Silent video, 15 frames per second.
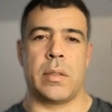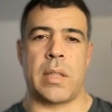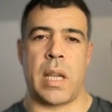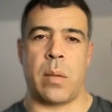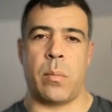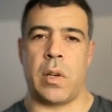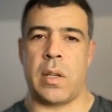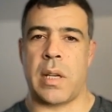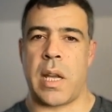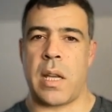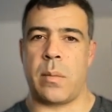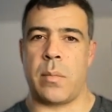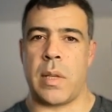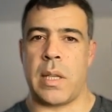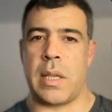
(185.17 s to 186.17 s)
table
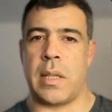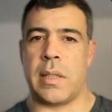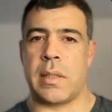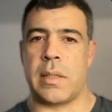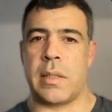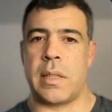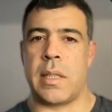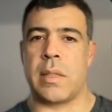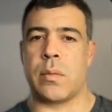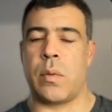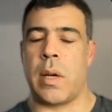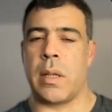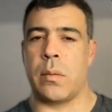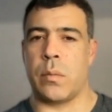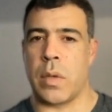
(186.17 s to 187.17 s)
name is this
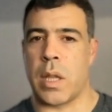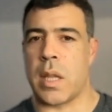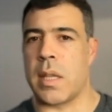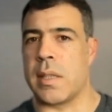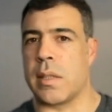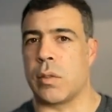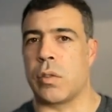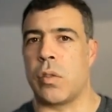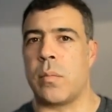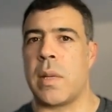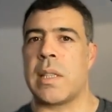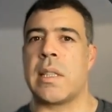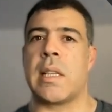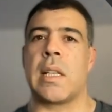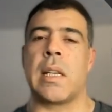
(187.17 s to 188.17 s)
one, which is
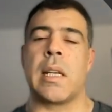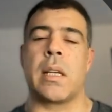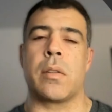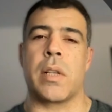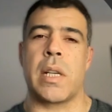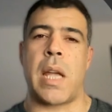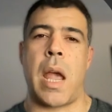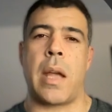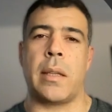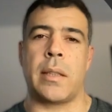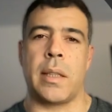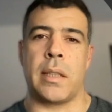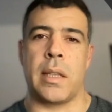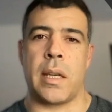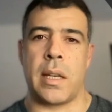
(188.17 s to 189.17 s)
automatically
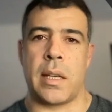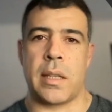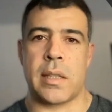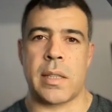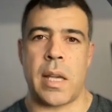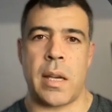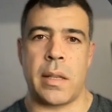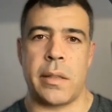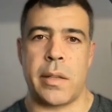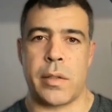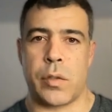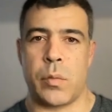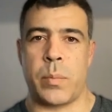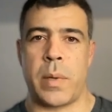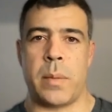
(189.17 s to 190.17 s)
created inside
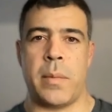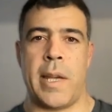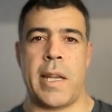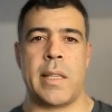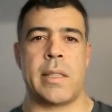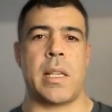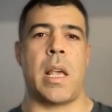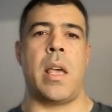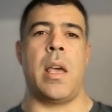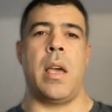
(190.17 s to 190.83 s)
Superbase.